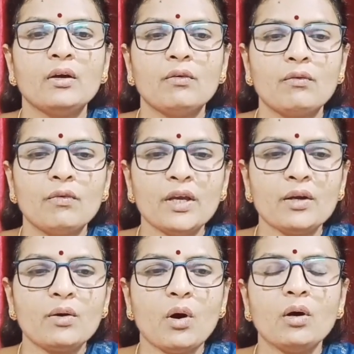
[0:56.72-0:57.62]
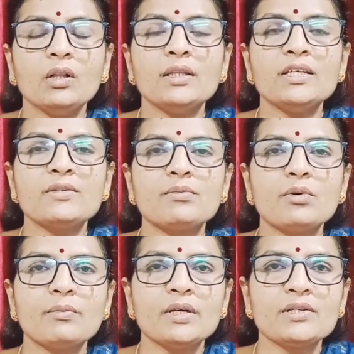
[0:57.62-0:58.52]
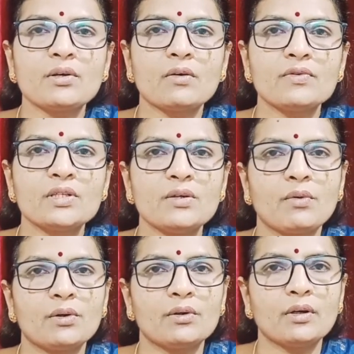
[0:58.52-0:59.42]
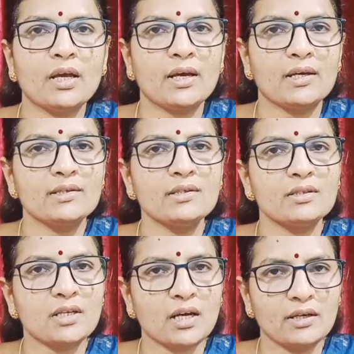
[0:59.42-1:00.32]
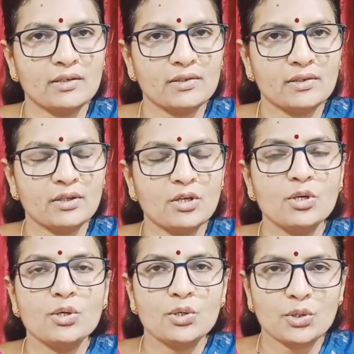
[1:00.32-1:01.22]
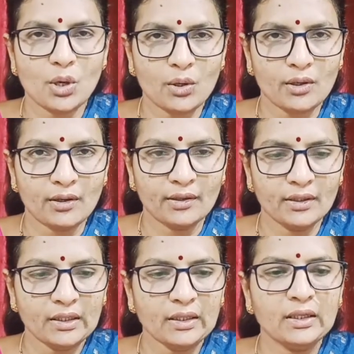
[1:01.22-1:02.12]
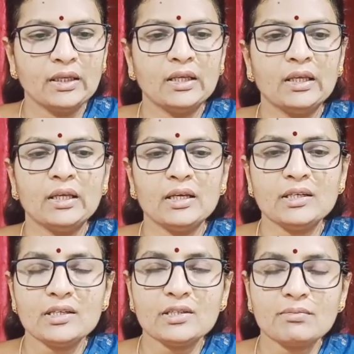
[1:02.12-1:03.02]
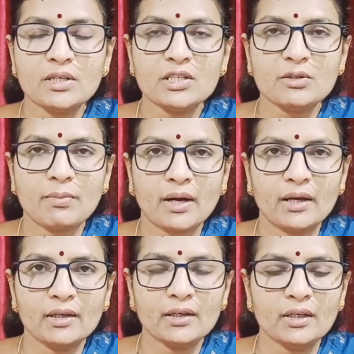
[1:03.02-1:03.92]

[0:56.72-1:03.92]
We call these movements of sea water as tides. Shortly, it is meant by